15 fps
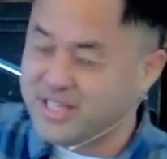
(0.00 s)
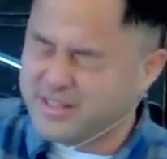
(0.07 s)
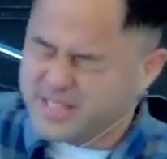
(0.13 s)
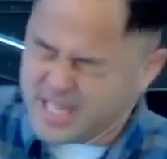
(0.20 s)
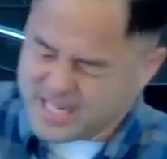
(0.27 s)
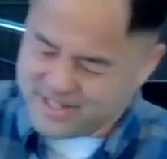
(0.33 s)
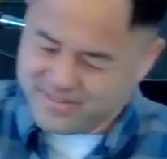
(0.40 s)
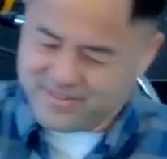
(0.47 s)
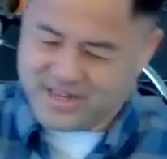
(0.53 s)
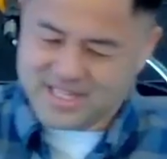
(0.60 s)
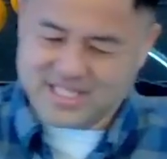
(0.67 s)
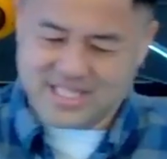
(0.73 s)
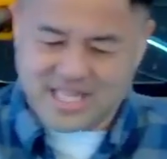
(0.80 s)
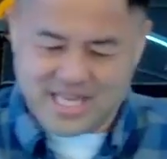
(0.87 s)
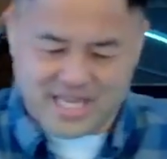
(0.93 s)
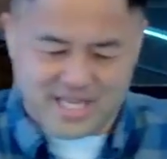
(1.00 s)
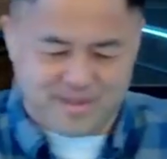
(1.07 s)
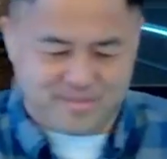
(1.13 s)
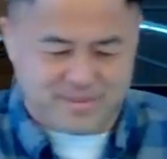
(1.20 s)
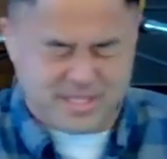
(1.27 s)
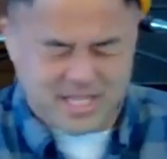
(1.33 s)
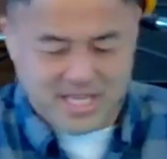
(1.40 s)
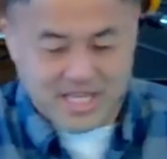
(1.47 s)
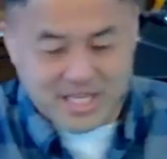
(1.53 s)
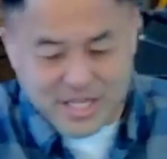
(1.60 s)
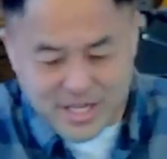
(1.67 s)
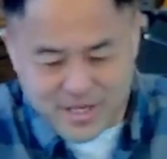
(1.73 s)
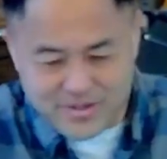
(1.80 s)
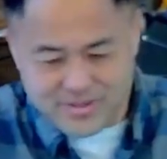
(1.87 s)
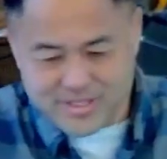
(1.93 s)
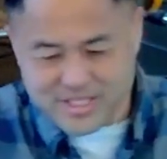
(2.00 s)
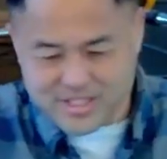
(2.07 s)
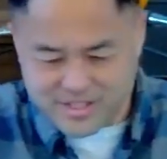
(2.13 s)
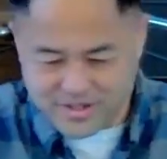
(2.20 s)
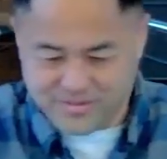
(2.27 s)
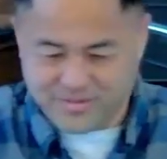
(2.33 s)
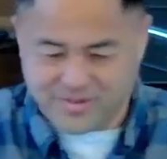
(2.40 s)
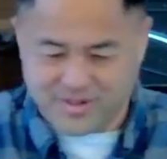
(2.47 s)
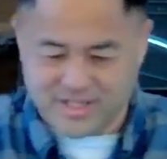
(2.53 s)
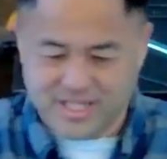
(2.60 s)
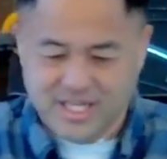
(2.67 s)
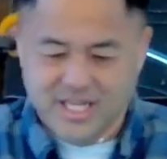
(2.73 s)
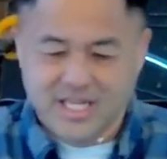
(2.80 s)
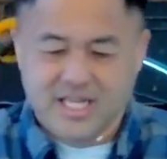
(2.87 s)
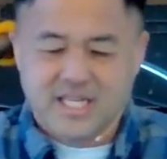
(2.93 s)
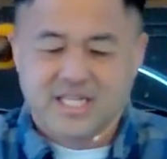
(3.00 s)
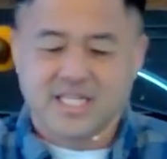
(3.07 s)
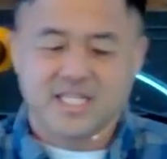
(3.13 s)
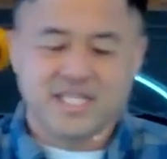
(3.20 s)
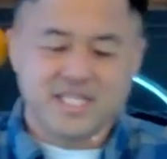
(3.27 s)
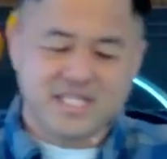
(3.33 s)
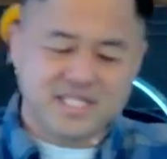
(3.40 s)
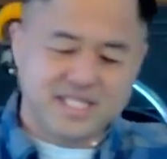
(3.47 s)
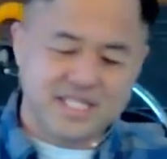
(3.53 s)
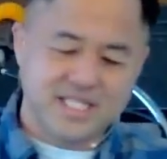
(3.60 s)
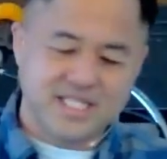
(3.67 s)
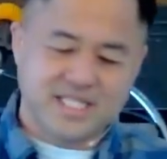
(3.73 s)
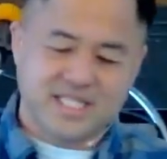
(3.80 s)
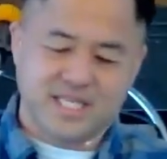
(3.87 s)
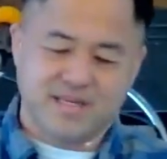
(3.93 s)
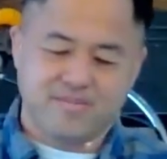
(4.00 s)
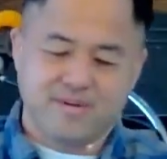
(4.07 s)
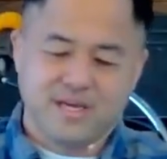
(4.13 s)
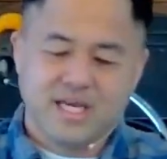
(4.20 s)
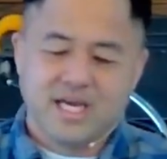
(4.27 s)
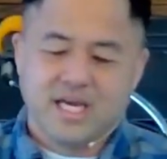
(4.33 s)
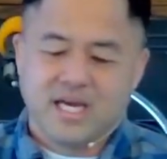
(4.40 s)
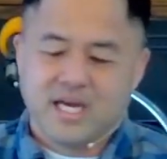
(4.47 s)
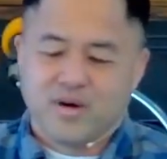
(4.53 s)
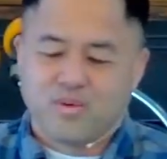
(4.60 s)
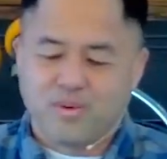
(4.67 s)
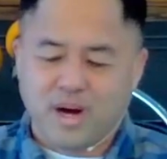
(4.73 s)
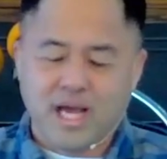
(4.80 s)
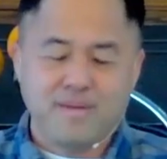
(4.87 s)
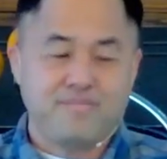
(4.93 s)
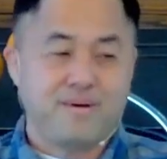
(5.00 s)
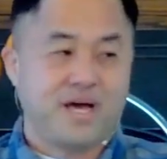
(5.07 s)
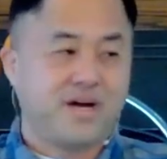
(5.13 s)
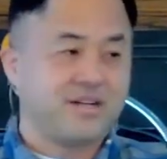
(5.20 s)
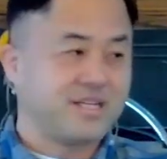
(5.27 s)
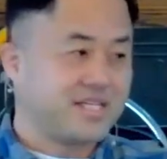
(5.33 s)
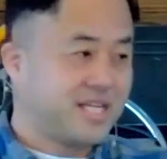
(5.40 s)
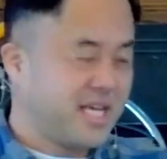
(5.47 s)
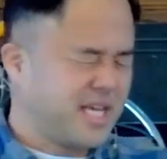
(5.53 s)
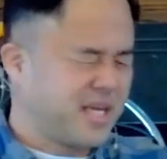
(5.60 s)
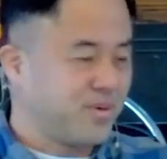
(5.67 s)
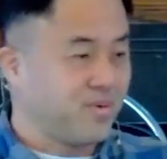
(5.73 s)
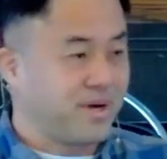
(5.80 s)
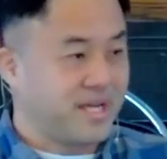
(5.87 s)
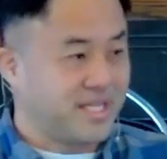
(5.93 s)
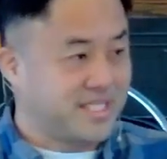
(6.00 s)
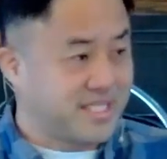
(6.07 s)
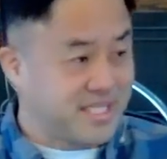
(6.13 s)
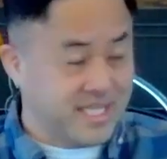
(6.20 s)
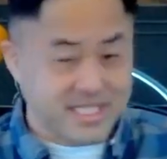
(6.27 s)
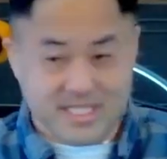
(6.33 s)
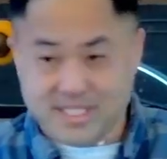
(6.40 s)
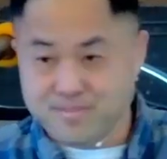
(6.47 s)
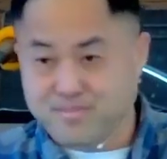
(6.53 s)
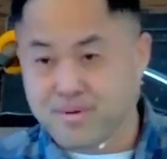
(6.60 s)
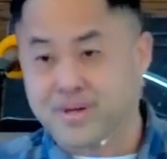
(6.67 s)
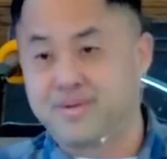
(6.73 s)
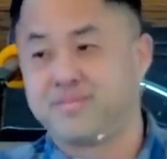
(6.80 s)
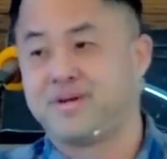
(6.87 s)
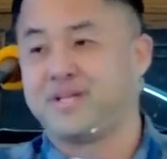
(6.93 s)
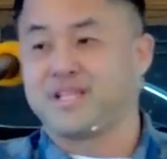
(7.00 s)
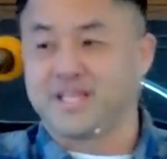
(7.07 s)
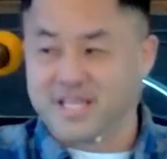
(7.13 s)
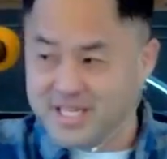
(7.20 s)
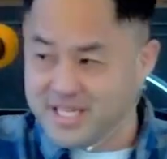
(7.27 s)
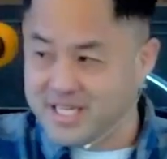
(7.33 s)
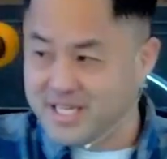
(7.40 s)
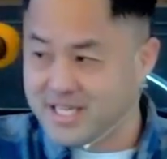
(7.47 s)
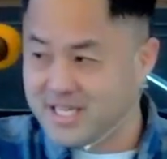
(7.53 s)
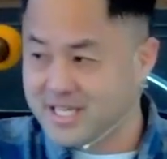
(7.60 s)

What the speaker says: sacrificed lambs and goats and so forth, did this system wipe out and take away permanently?